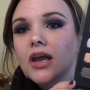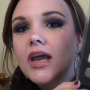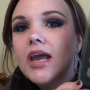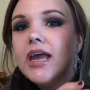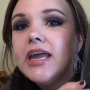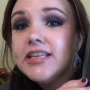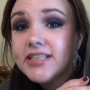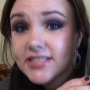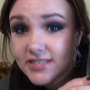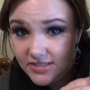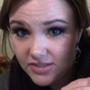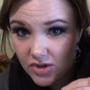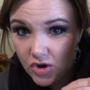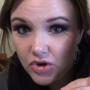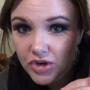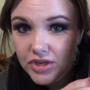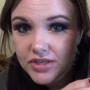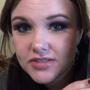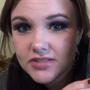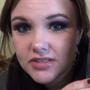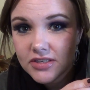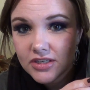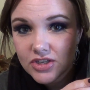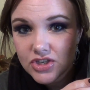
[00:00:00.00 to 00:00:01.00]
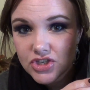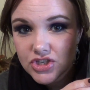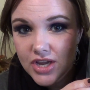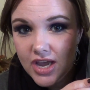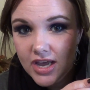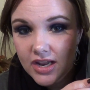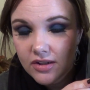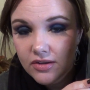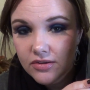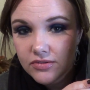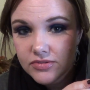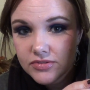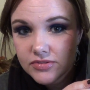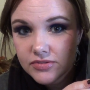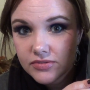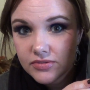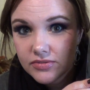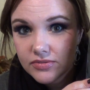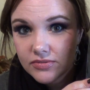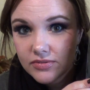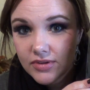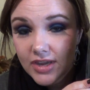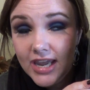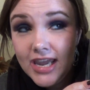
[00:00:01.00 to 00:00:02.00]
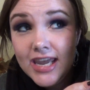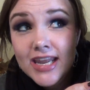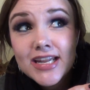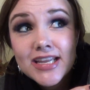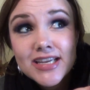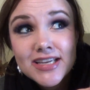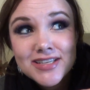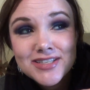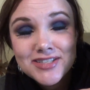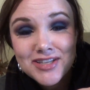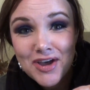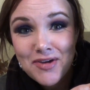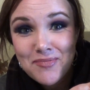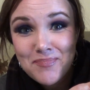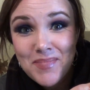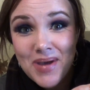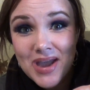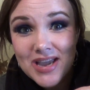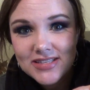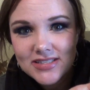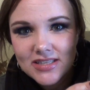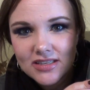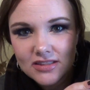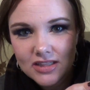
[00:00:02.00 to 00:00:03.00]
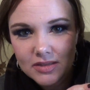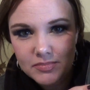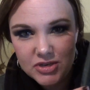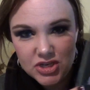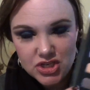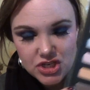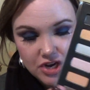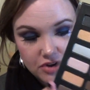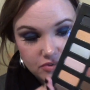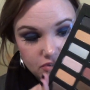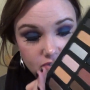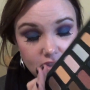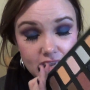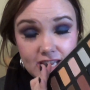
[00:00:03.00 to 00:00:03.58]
It's 36 shadows. It is amazing. Let me show you.